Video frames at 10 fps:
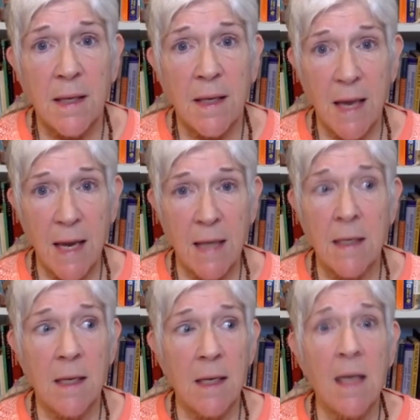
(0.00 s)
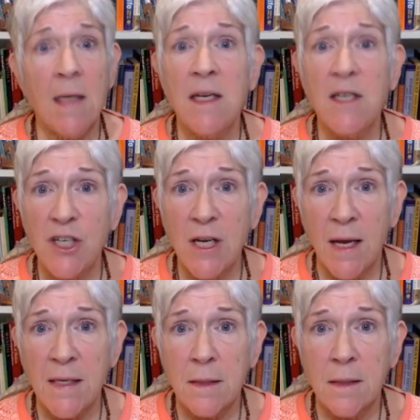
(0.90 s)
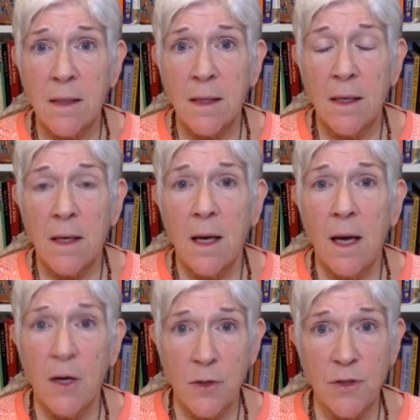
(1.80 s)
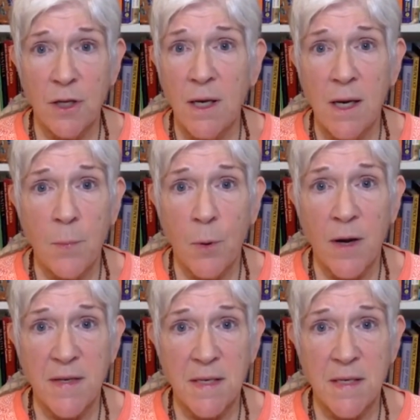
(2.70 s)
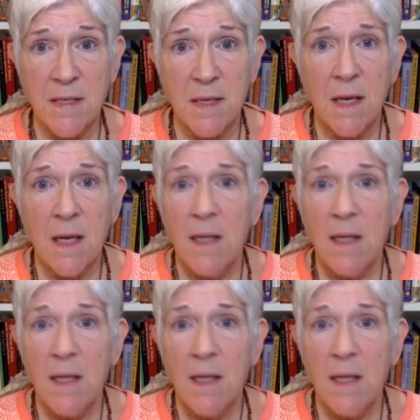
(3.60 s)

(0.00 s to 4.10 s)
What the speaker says: can initiate a Kundalini process.